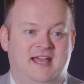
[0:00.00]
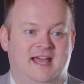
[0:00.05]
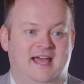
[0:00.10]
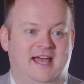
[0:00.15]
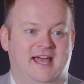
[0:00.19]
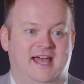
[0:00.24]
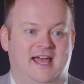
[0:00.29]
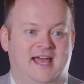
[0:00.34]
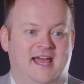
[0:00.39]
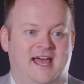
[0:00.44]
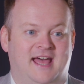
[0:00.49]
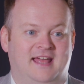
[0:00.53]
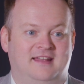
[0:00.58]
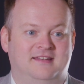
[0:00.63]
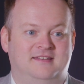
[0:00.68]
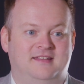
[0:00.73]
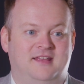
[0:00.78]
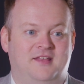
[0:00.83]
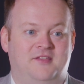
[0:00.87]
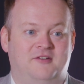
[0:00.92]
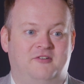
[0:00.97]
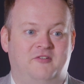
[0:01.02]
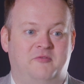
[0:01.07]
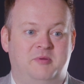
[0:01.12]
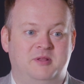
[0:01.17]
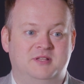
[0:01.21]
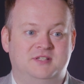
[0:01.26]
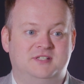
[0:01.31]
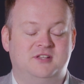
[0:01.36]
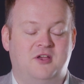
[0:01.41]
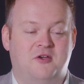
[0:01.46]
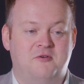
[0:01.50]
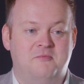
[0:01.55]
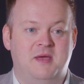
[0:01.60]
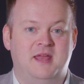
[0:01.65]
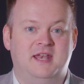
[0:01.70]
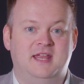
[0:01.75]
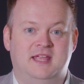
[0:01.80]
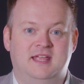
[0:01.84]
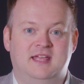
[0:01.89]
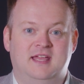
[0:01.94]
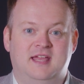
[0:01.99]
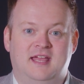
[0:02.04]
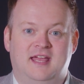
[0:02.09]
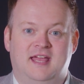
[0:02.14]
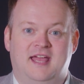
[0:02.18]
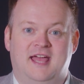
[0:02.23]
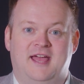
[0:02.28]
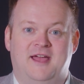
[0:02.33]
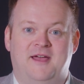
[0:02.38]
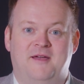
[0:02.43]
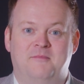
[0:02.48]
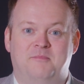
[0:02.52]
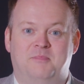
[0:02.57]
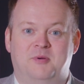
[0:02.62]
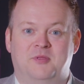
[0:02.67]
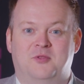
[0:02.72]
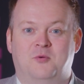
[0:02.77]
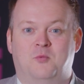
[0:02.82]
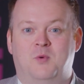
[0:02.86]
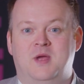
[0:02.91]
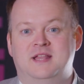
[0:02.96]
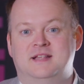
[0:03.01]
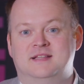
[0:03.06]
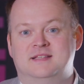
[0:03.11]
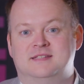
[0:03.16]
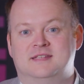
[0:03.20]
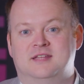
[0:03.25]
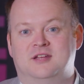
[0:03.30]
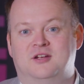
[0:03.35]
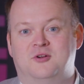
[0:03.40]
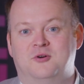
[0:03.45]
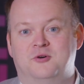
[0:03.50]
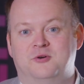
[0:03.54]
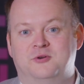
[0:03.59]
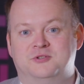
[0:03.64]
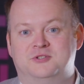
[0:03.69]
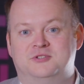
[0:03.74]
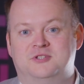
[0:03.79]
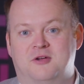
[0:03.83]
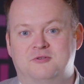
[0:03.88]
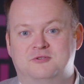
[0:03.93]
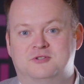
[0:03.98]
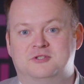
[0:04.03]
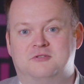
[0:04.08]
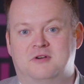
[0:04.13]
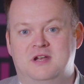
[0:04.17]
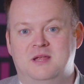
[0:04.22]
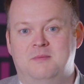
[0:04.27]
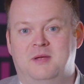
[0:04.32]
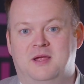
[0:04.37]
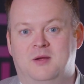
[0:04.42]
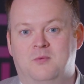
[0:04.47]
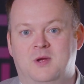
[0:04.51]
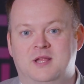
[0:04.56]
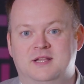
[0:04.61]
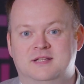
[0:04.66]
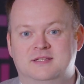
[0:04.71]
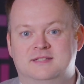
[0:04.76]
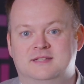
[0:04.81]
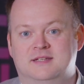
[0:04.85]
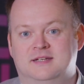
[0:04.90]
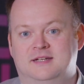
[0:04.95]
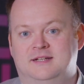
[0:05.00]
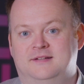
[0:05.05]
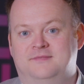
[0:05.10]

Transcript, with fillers: Uh, and uh, there have been so many, uh, but the wins, and of course, those three big wins